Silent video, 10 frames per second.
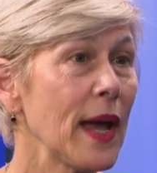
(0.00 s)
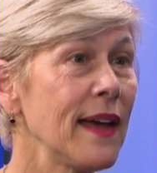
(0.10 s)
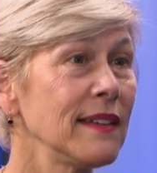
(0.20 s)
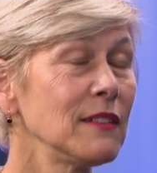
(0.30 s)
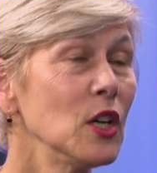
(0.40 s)

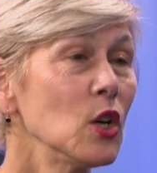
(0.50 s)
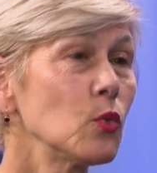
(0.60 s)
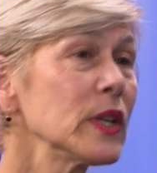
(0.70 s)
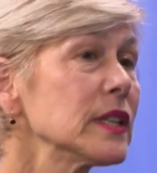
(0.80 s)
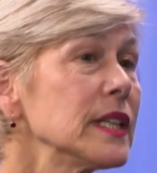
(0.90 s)
and
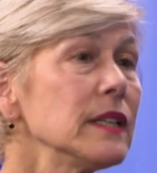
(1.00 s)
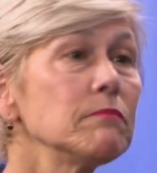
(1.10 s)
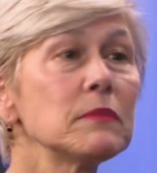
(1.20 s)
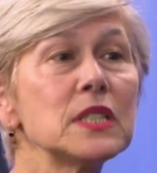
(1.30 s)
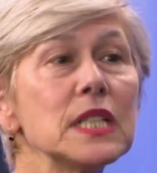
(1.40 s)

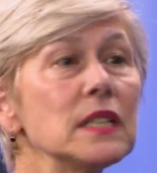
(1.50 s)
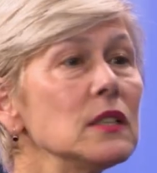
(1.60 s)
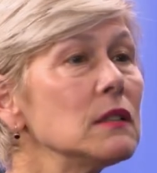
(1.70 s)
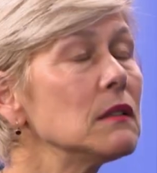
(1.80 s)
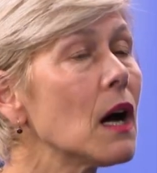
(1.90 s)
really
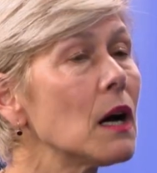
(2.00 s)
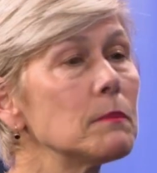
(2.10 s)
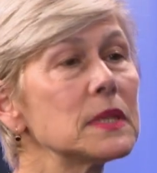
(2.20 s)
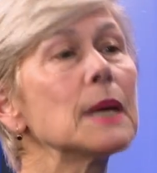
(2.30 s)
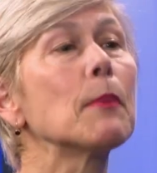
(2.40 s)
didn't
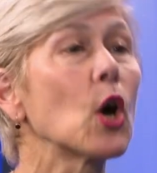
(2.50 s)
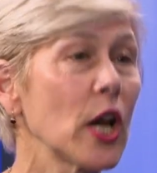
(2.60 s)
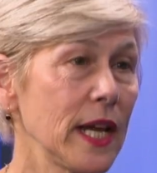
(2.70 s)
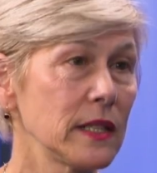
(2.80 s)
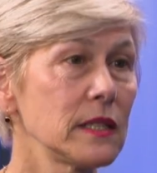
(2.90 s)
um, tip our
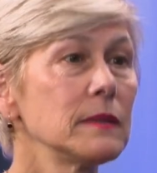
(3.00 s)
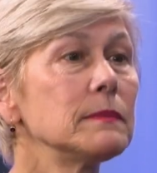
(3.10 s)
hand.